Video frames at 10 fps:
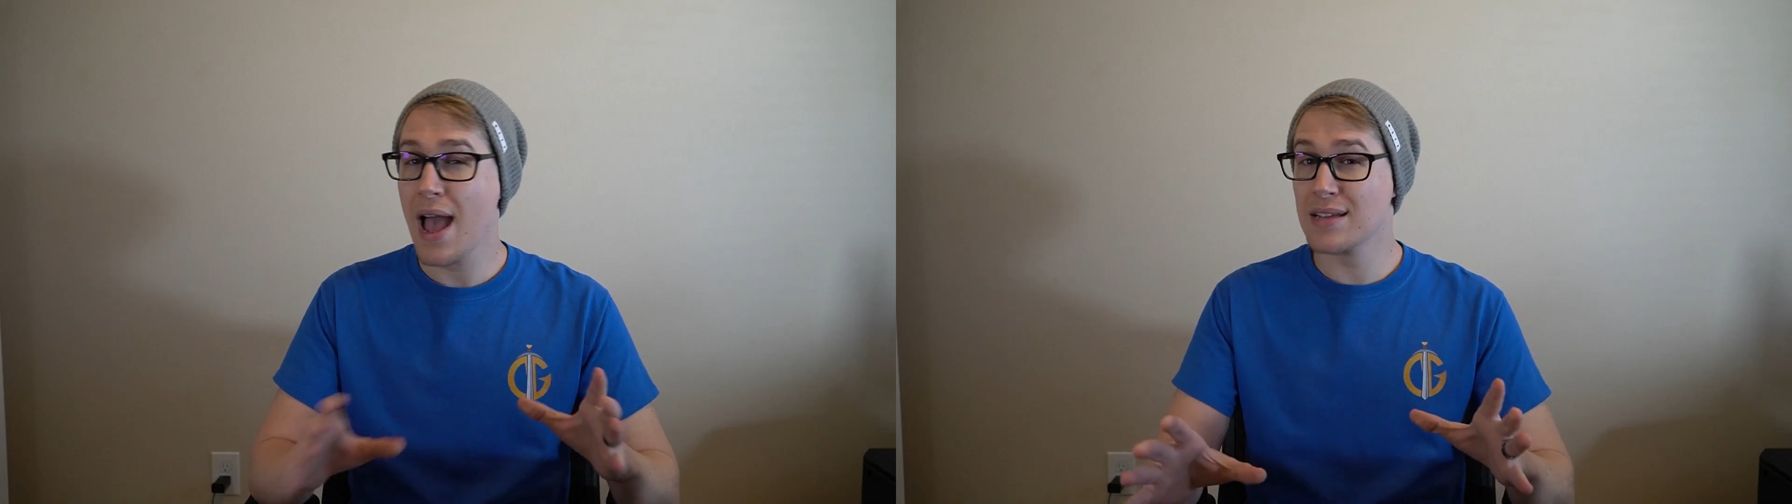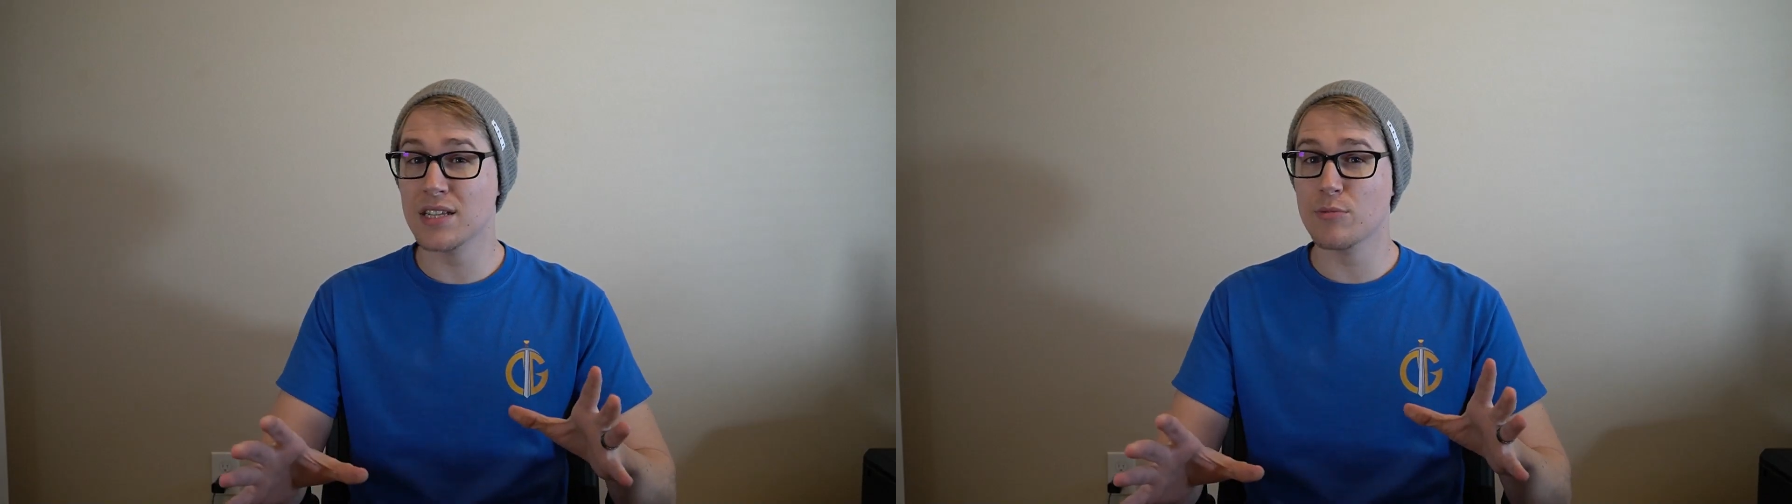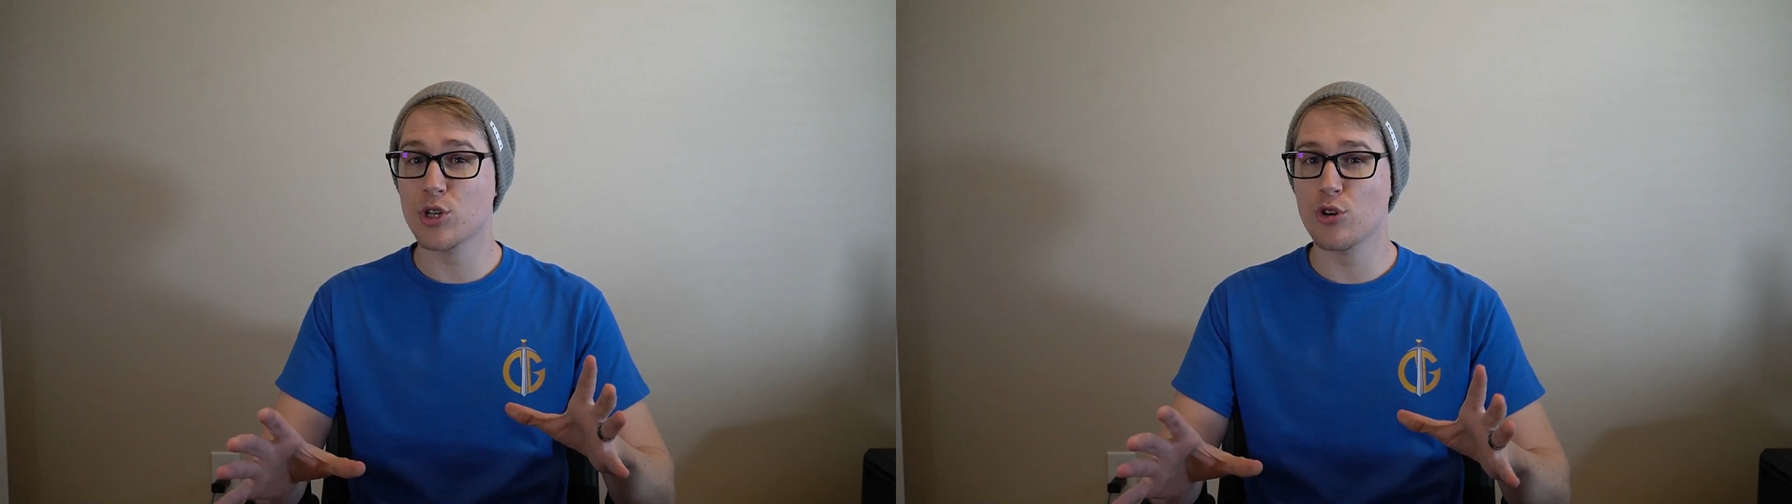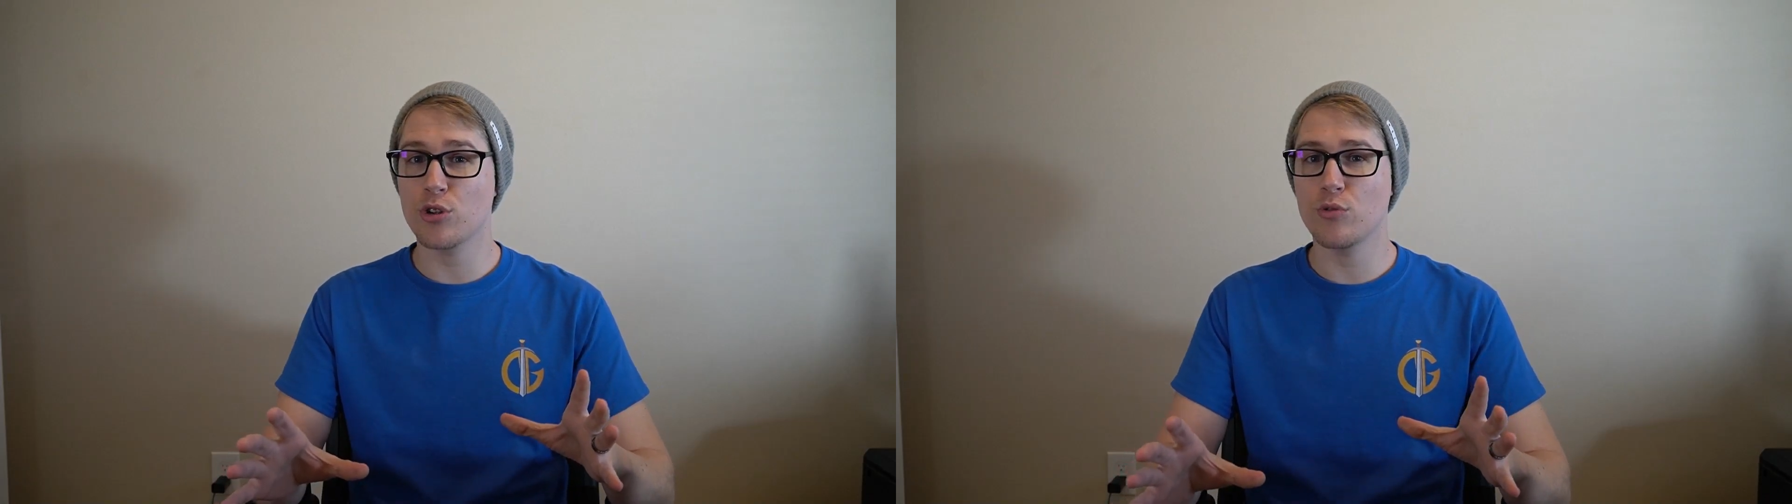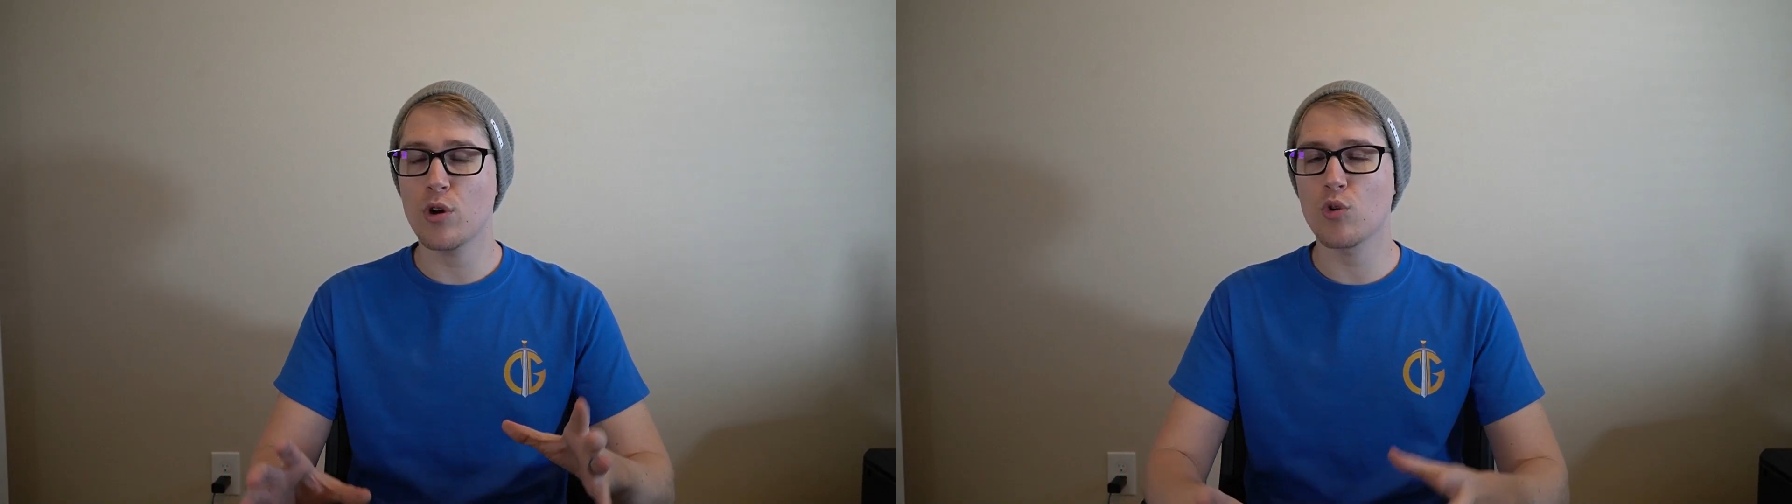As I'm sure
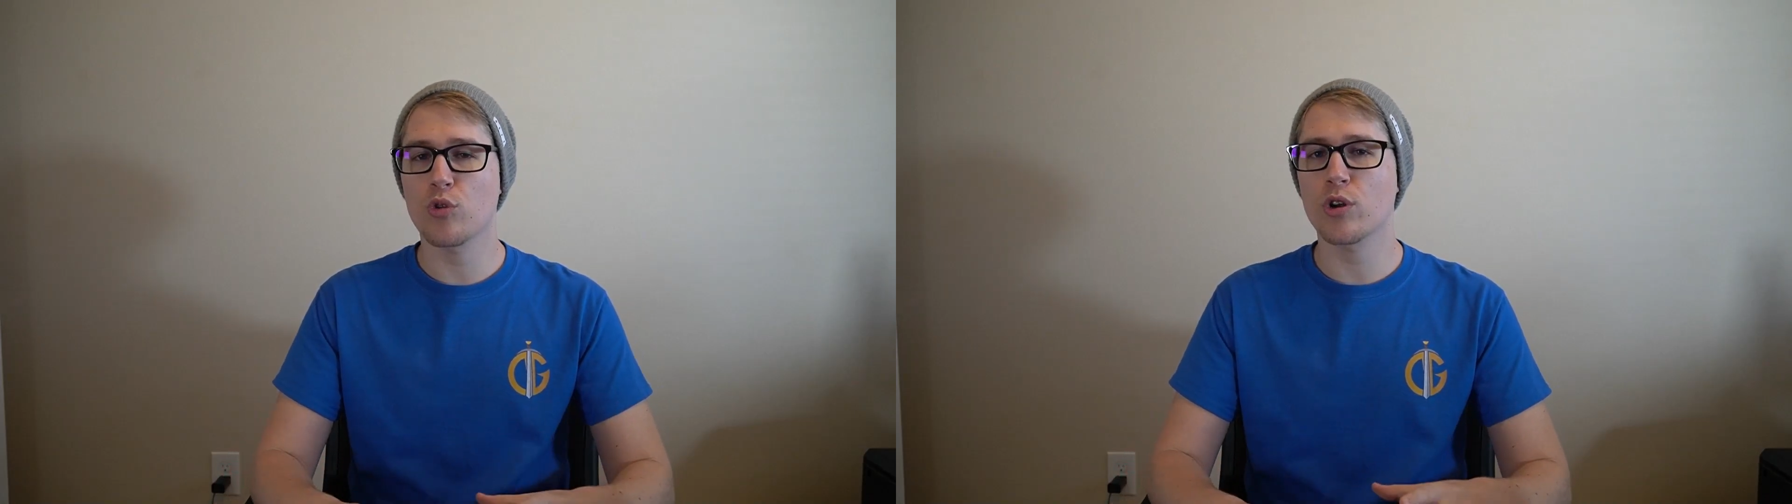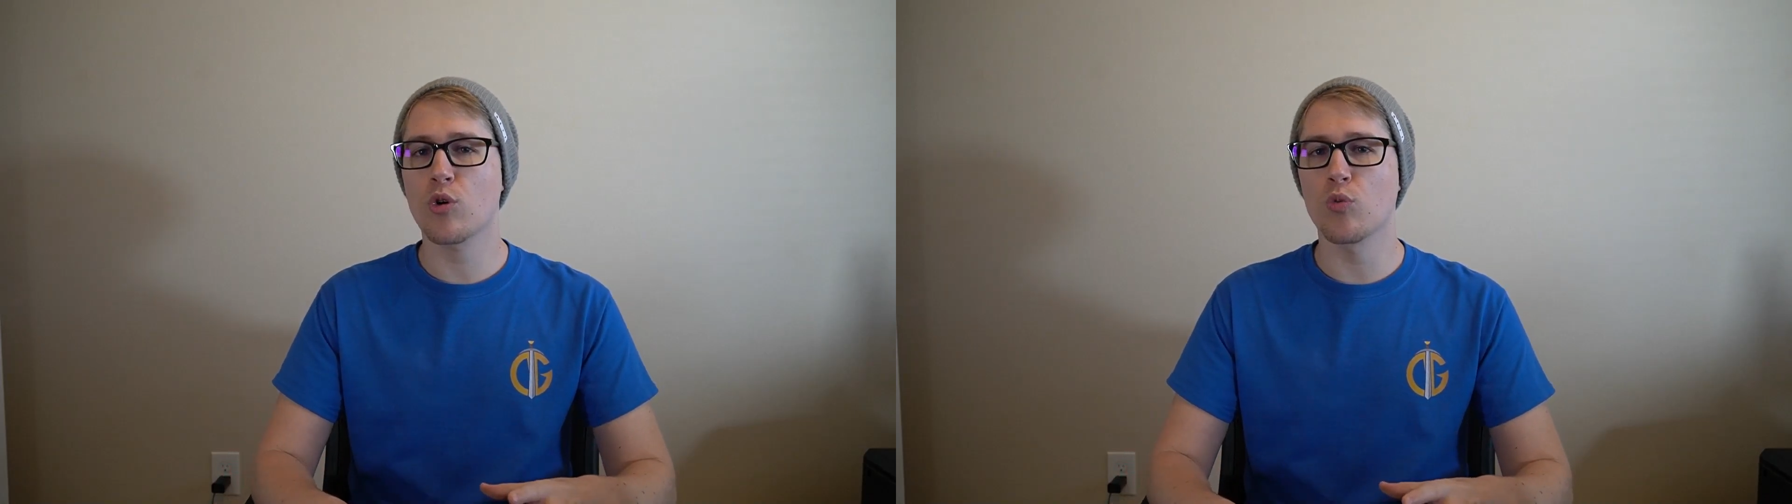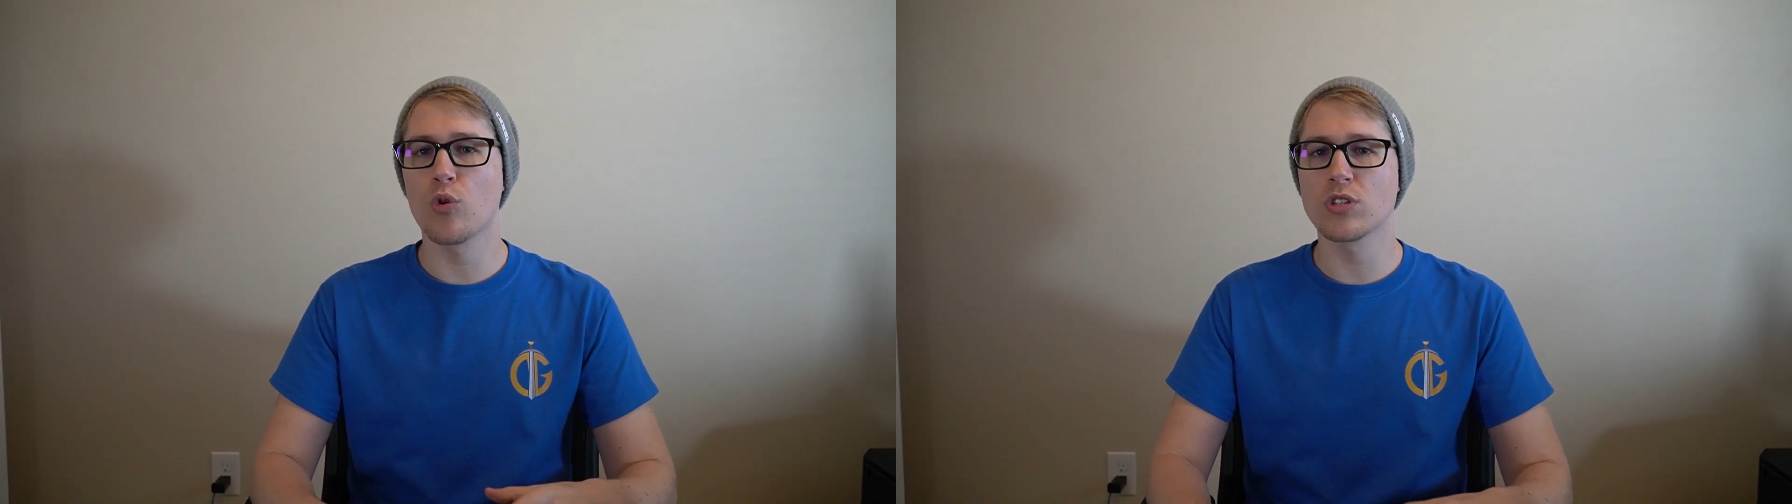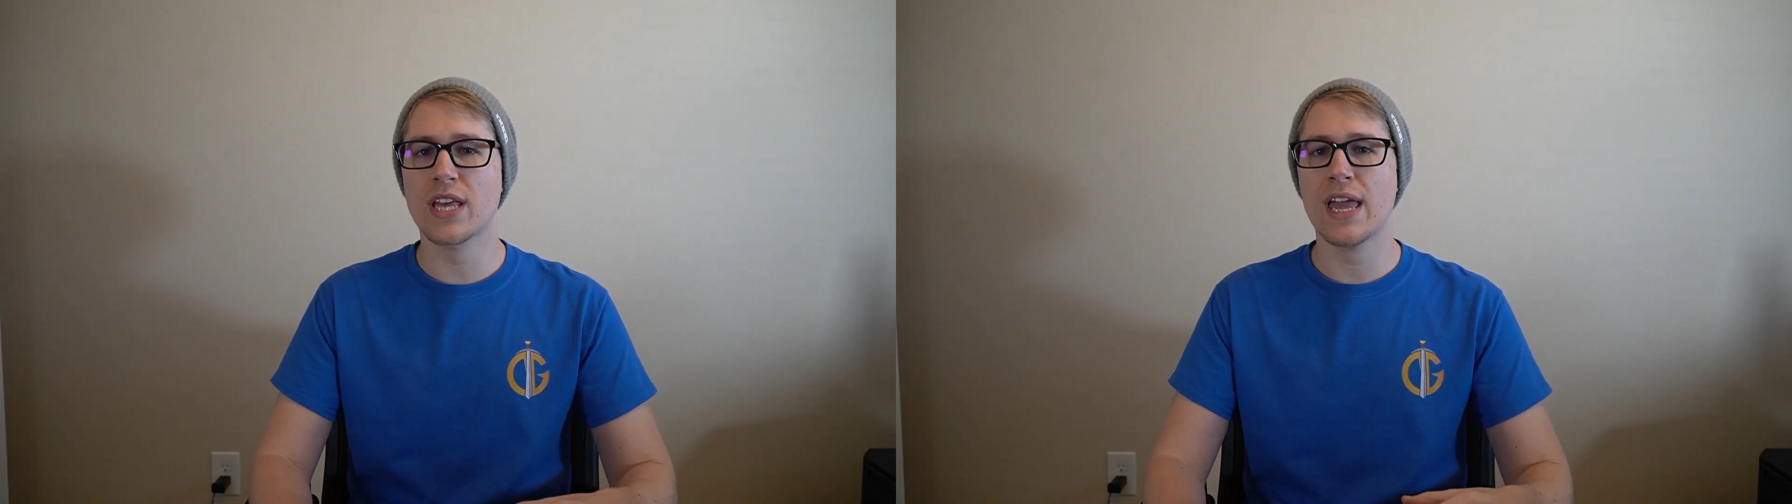you know, Critical Role's